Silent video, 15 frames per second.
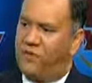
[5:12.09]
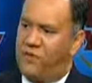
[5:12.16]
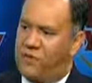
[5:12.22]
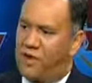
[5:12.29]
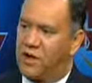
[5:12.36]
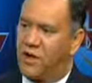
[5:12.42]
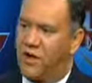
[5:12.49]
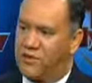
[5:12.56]
If you
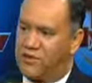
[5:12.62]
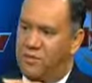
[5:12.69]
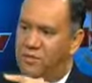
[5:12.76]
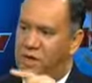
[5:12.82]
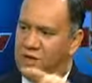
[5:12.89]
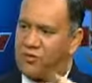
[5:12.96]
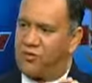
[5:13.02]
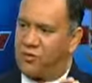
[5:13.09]
can launch a
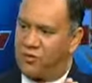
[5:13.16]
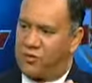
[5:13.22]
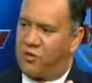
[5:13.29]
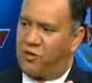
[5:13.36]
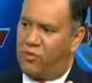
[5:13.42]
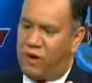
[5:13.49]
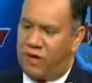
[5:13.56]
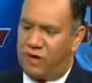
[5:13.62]
missile
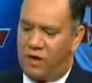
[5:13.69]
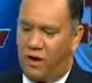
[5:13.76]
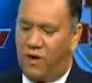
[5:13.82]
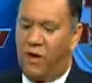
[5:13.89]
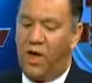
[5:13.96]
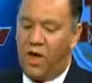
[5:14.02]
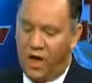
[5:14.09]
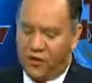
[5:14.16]
through a
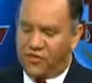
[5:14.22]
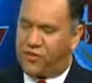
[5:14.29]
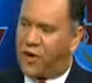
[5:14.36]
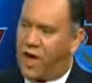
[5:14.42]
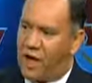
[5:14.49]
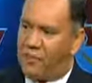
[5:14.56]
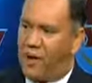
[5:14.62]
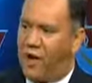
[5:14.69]
window, a
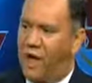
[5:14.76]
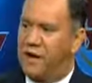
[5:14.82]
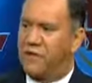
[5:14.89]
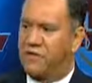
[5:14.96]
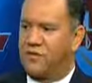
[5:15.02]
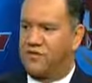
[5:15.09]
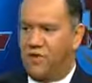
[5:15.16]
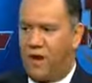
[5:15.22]
tripod
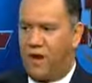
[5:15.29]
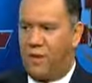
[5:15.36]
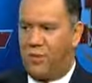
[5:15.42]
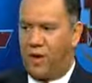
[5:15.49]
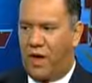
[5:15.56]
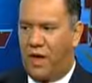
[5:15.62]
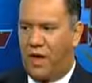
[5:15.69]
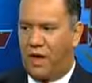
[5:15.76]
is a
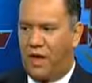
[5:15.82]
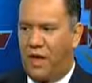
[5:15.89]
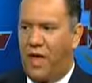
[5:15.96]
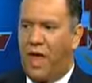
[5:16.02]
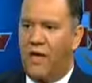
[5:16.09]
tripod.